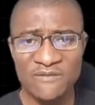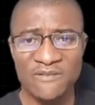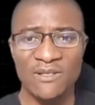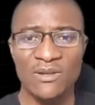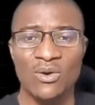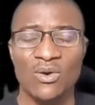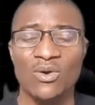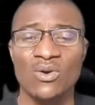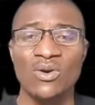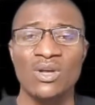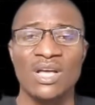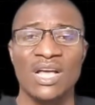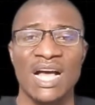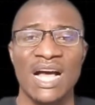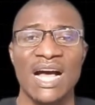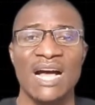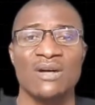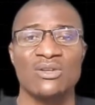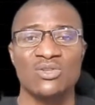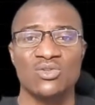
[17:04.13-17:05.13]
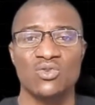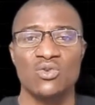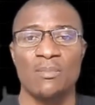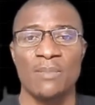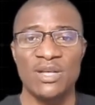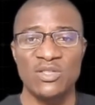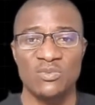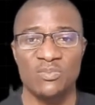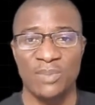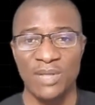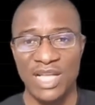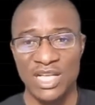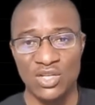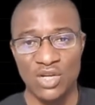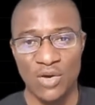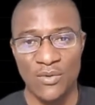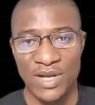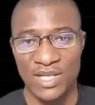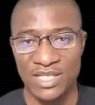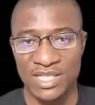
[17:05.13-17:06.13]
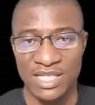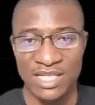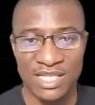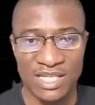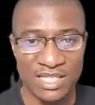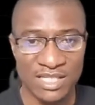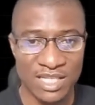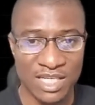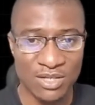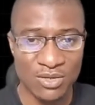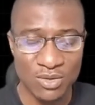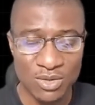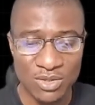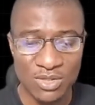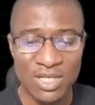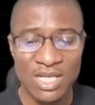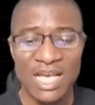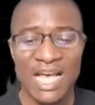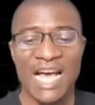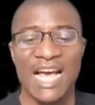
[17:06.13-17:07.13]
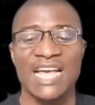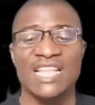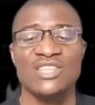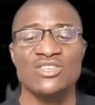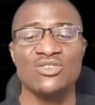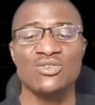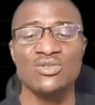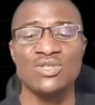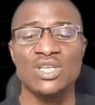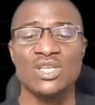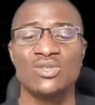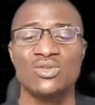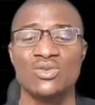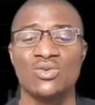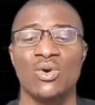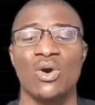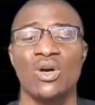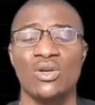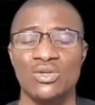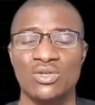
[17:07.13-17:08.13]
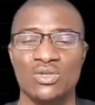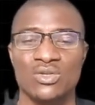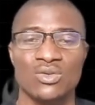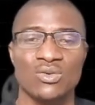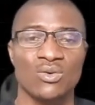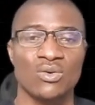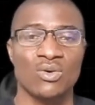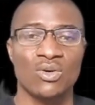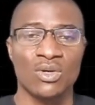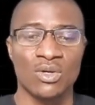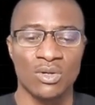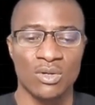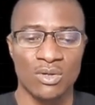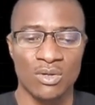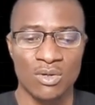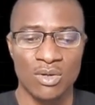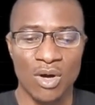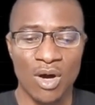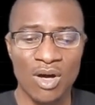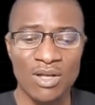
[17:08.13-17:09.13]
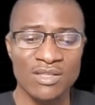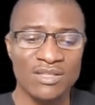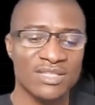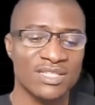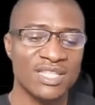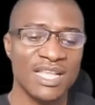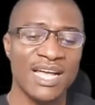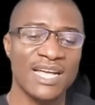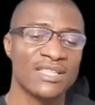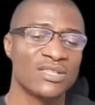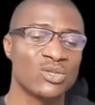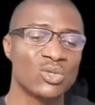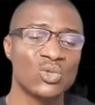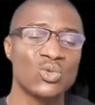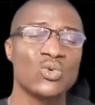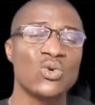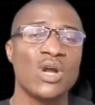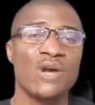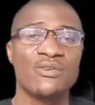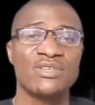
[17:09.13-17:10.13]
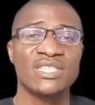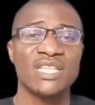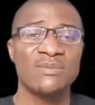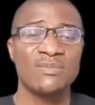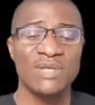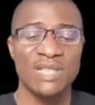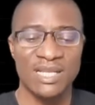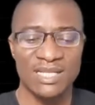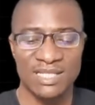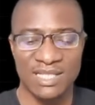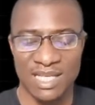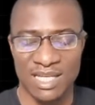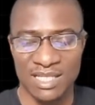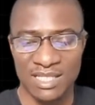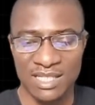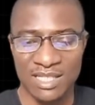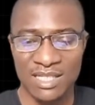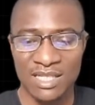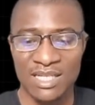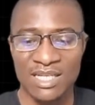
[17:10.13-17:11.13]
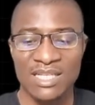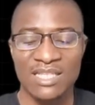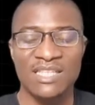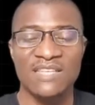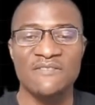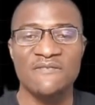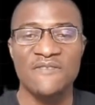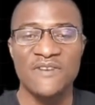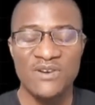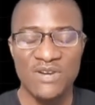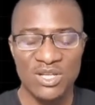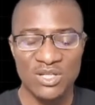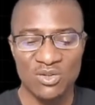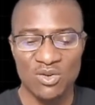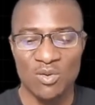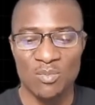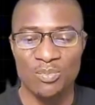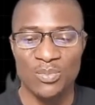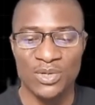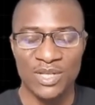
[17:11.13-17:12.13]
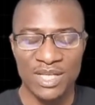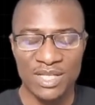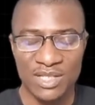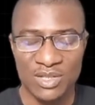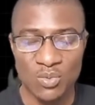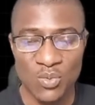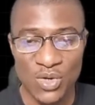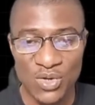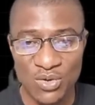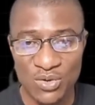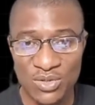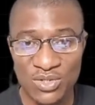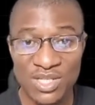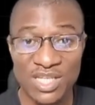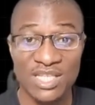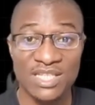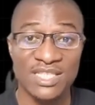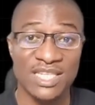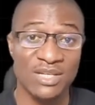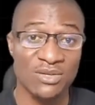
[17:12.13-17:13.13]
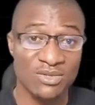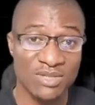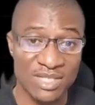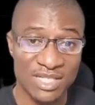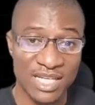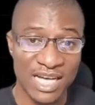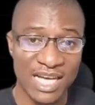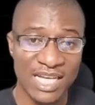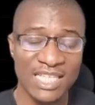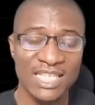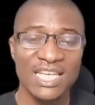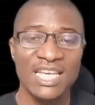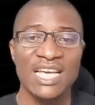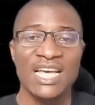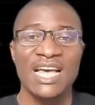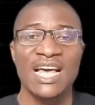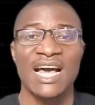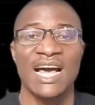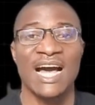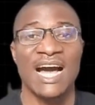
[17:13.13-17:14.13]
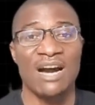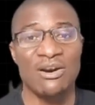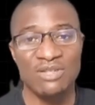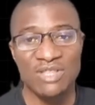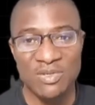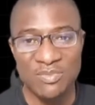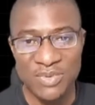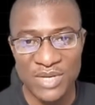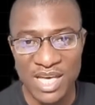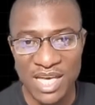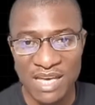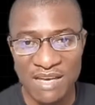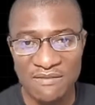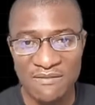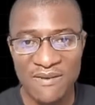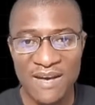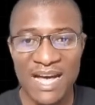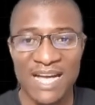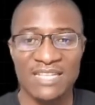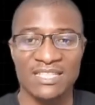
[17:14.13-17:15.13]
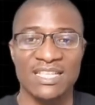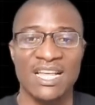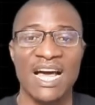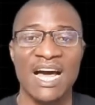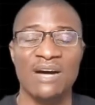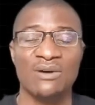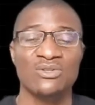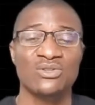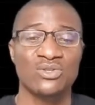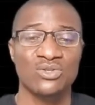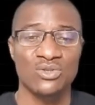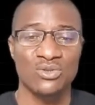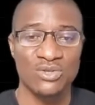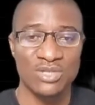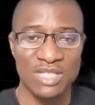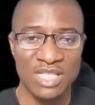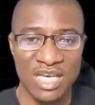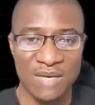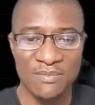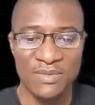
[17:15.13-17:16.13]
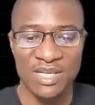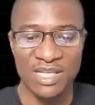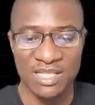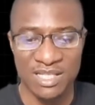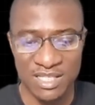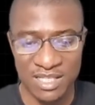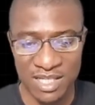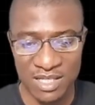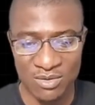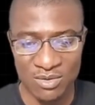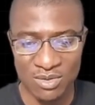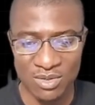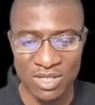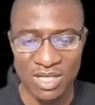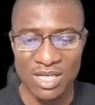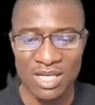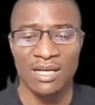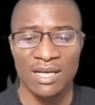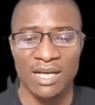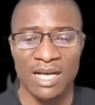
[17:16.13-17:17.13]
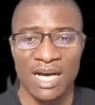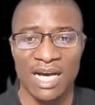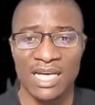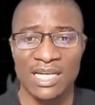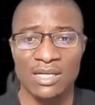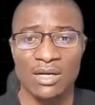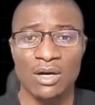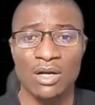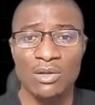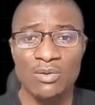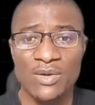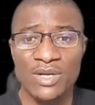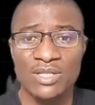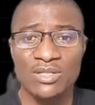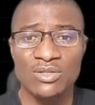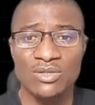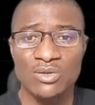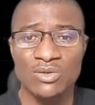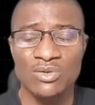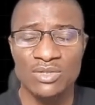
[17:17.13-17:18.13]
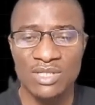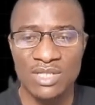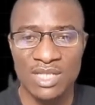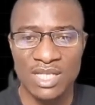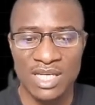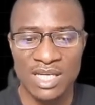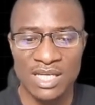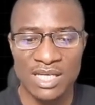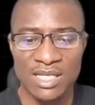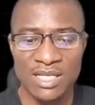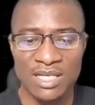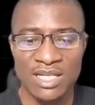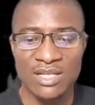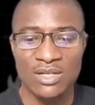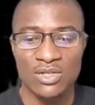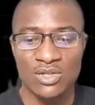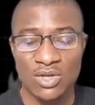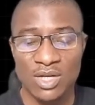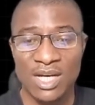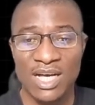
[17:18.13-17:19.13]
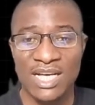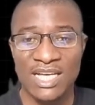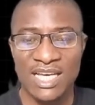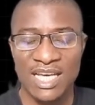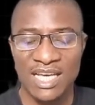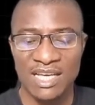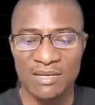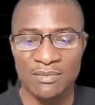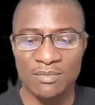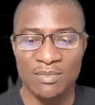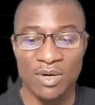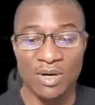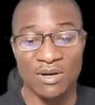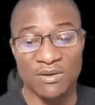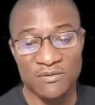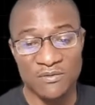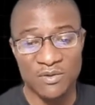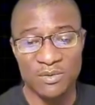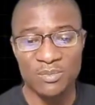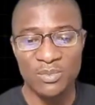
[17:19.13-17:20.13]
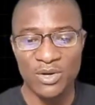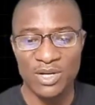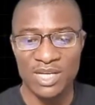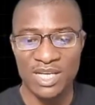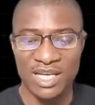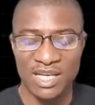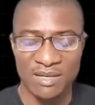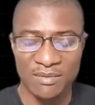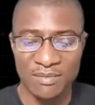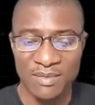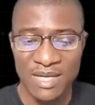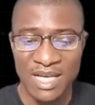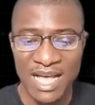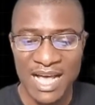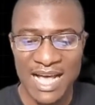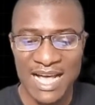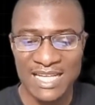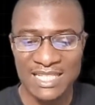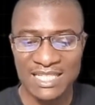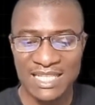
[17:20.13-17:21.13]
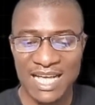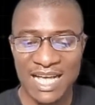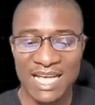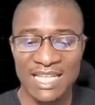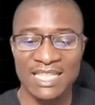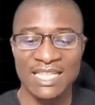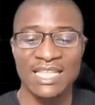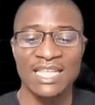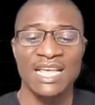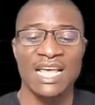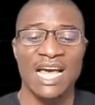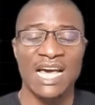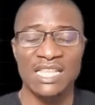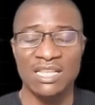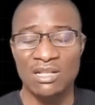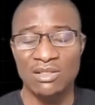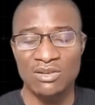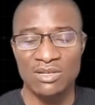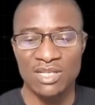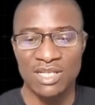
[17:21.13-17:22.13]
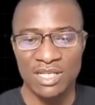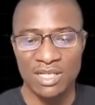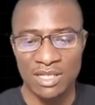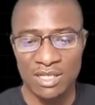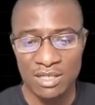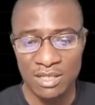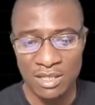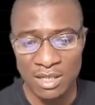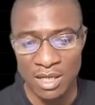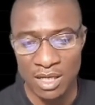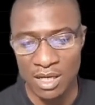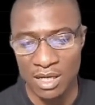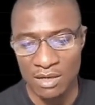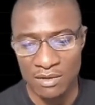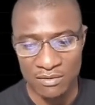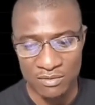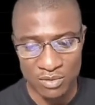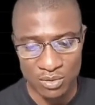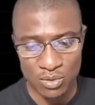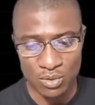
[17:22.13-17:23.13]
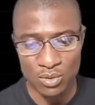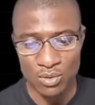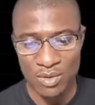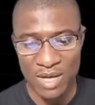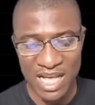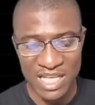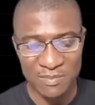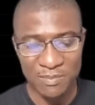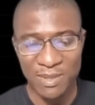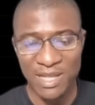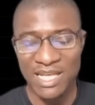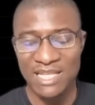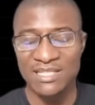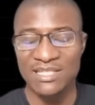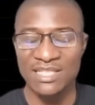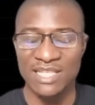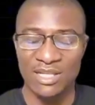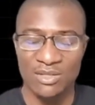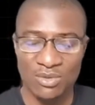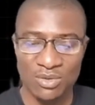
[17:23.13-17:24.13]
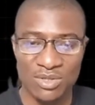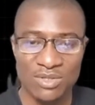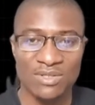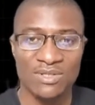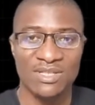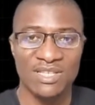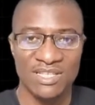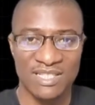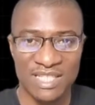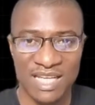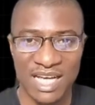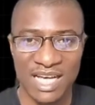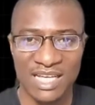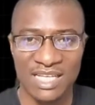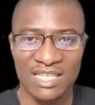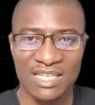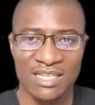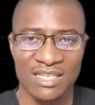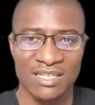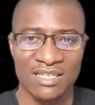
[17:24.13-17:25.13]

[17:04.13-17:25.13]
flow, how to manipulate current in a circuit, and you need to also understand to a reasonable extent the various components we use in circuit design, how they behave, and how to use them in a circuit. I always use the soccer game or football game as an analogy to explain circuit design.